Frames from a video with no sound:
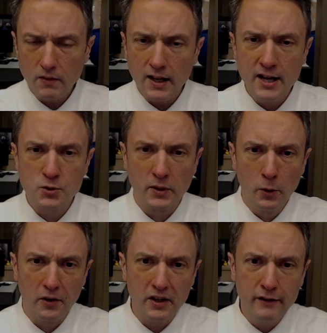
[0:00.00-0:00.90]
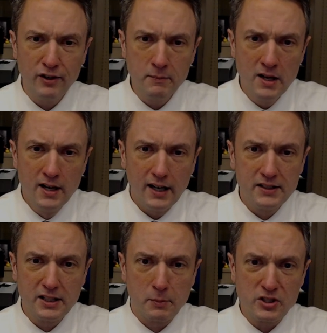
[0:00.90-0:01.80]
as we go into the evening. And
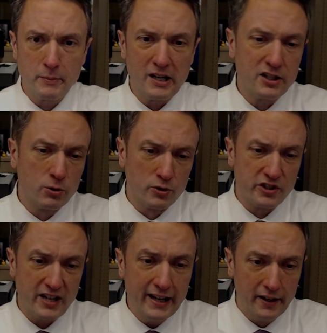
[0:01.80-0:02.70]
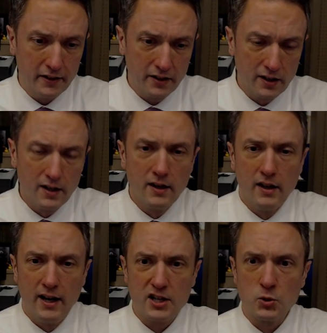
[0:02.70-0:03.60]
then the precipitation will just end
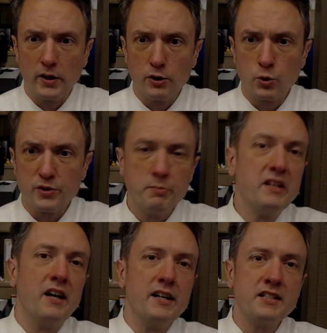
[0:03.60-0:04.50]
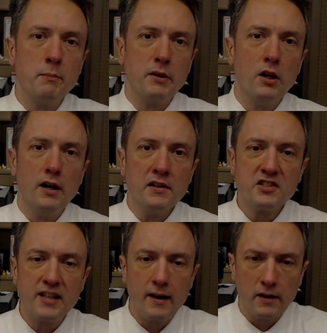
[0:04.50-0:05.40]
as we go towards midnight and beyond
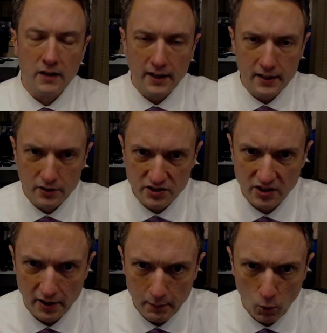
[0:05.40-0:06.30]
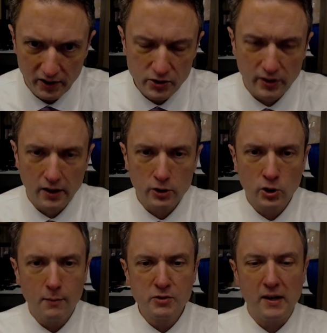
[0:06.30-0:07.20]
Saturday night into Sunday morning. So again, our
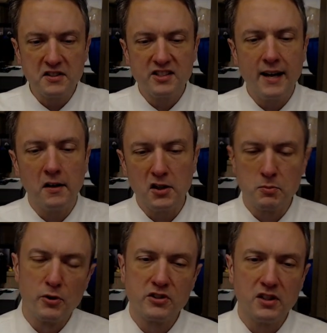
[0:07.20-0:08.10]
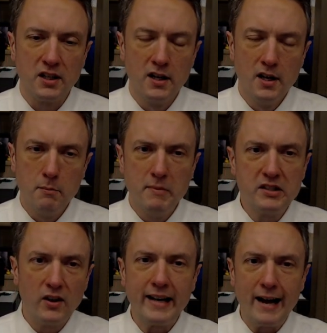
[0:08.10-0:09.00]
trouble spot Saturday is mostly mid to
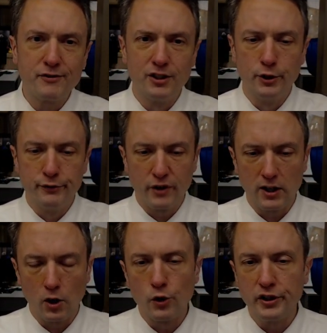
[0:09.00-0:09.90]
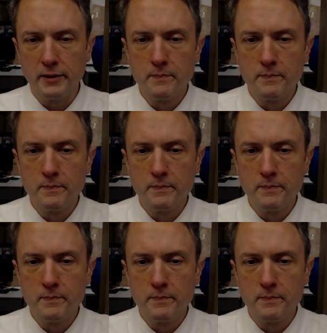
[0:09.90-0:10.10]
late afternoon, very early